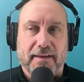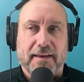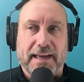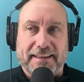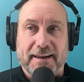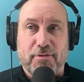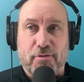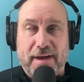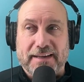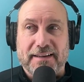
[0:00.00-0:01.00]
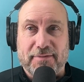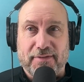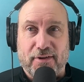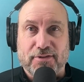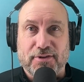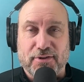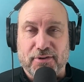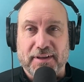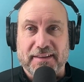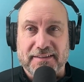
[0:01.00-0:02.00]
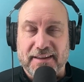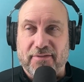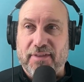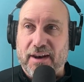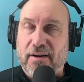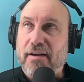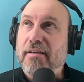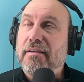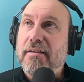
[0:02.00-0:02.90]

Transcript: And then I'm go back to the folks who are doing the stuff that are